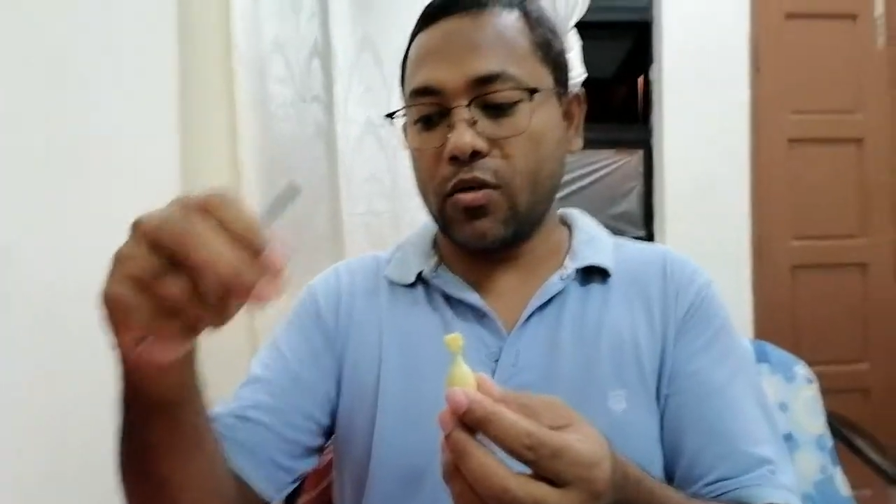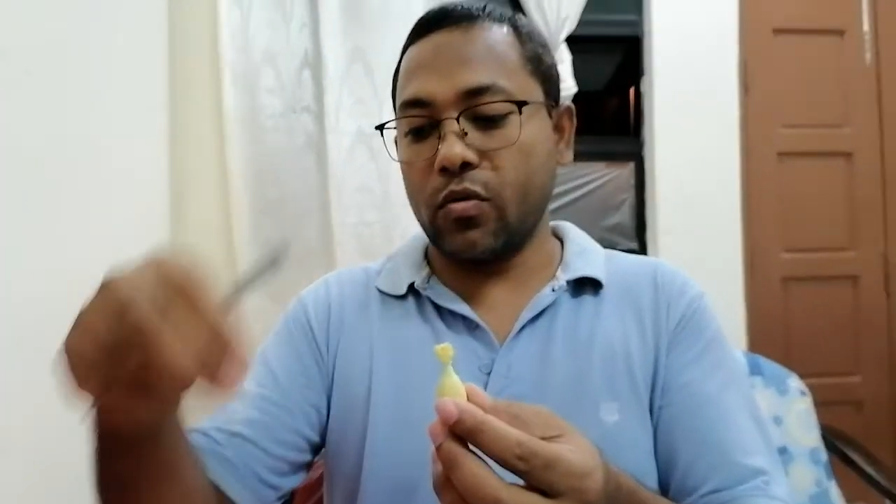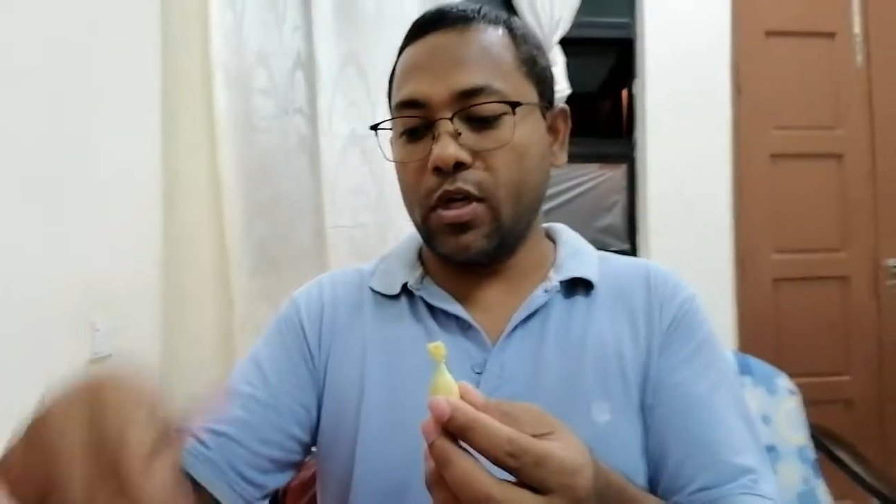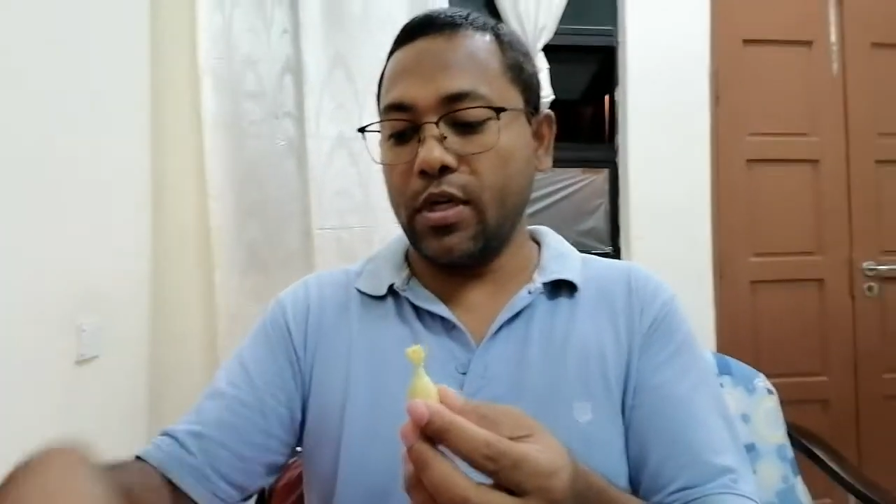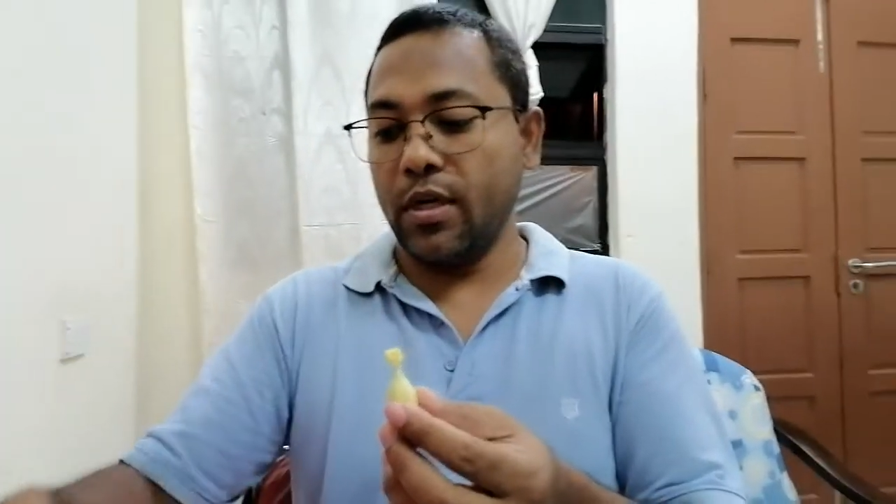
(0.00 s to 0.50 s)

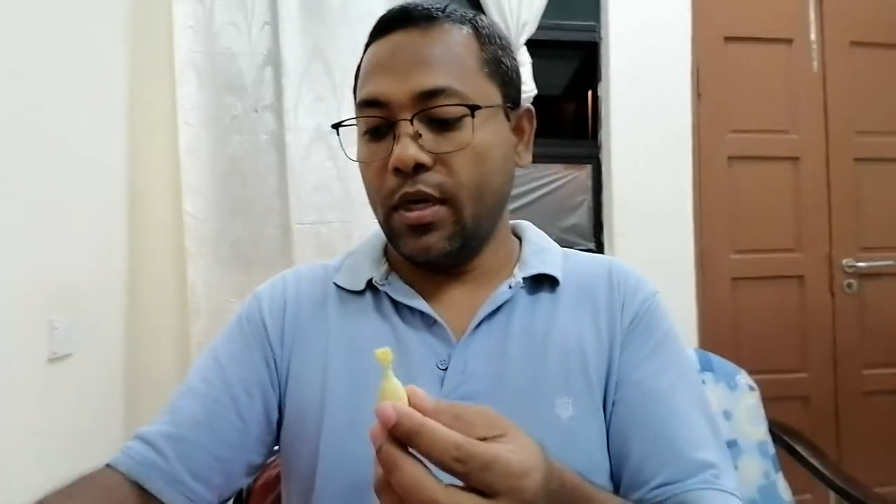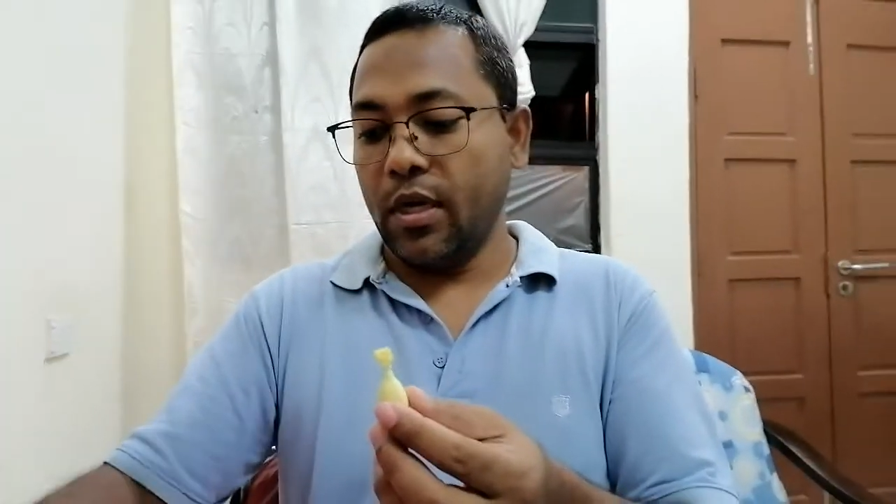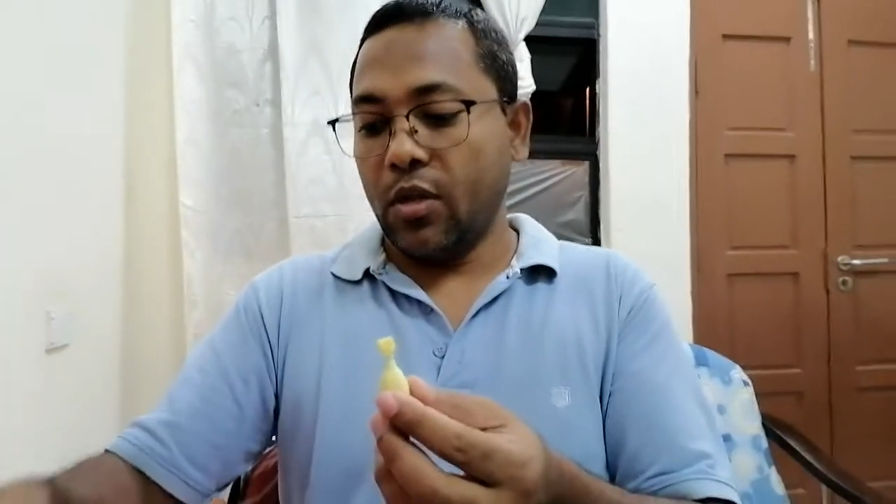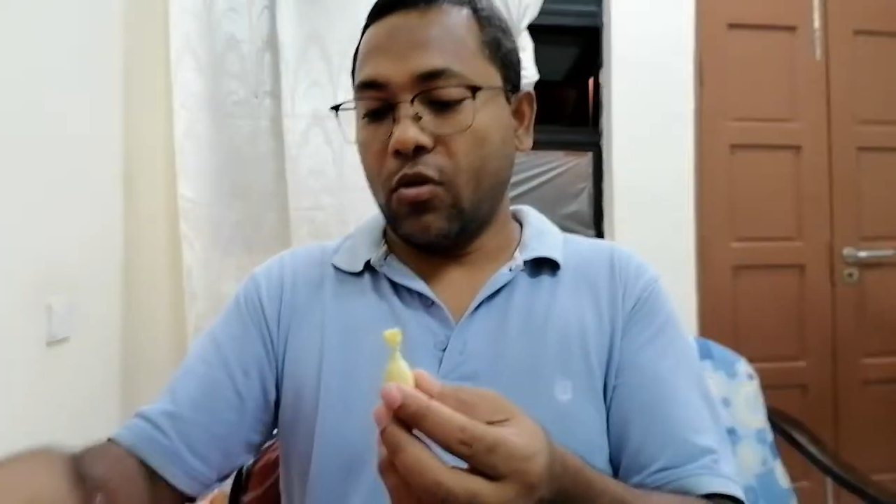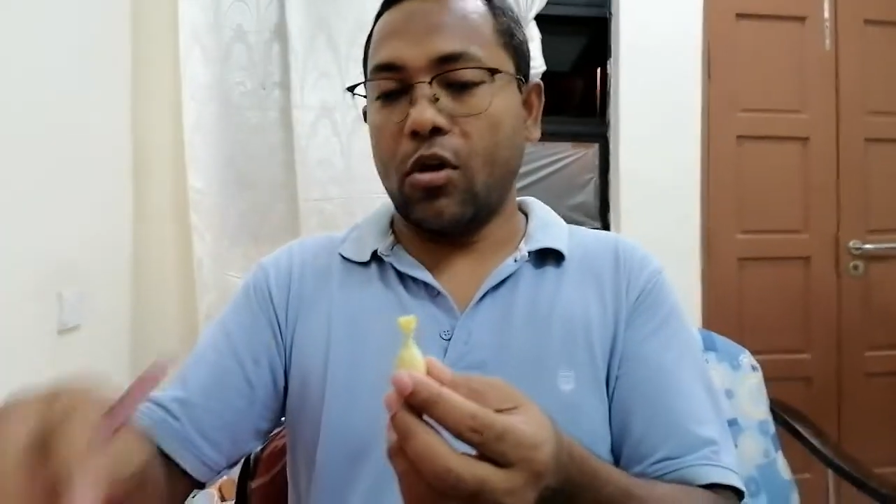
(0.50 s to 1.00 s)
actually
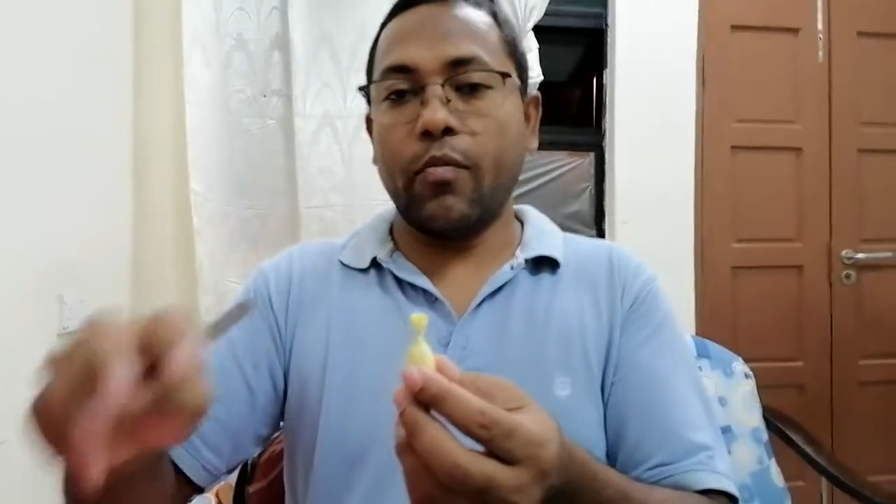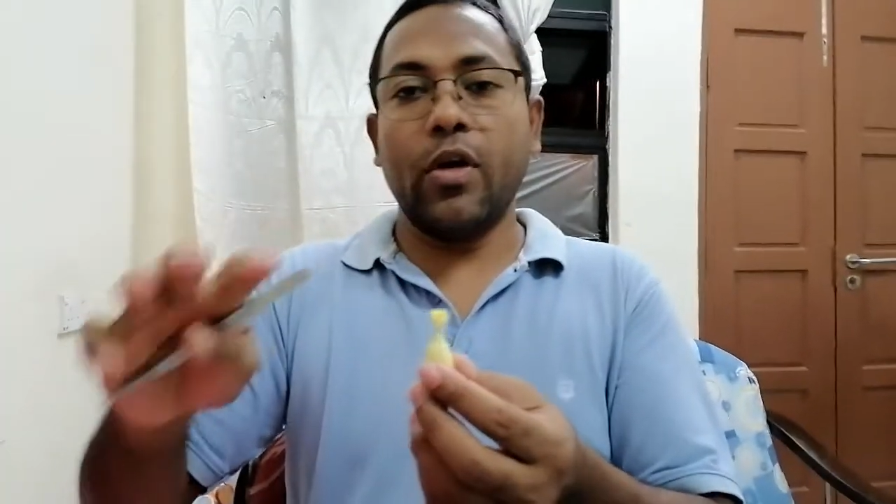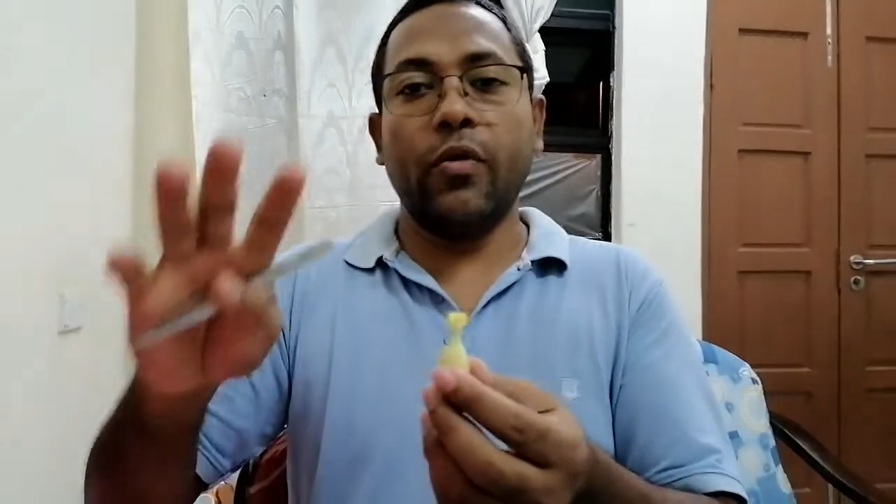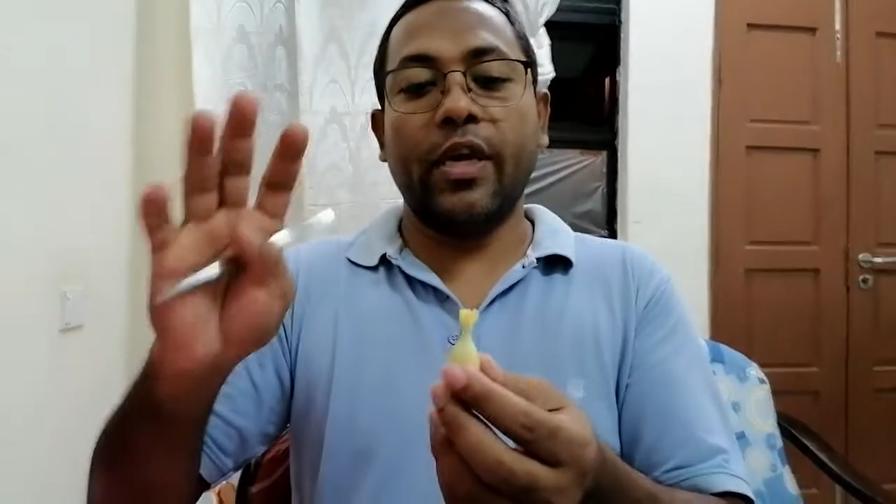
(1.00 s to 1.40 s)
normally